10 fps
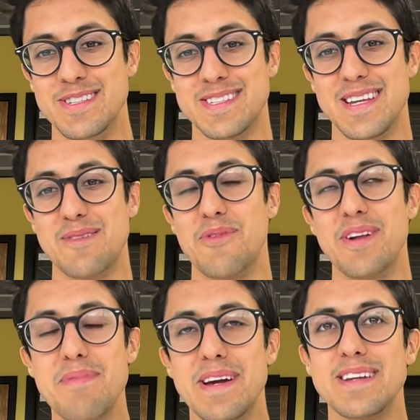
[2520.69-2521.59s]
saying, What
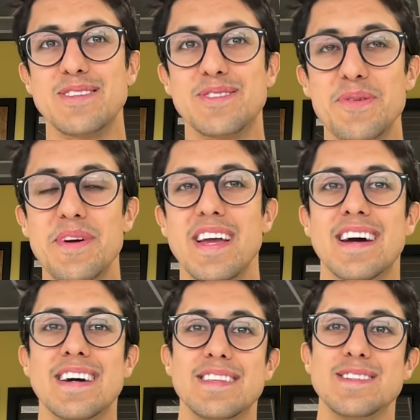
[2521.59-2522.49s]
am I doing? I
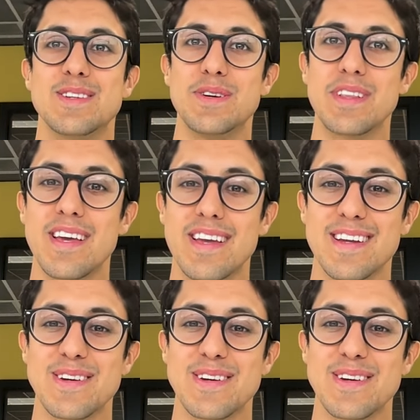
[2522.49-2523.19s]
had this good thing at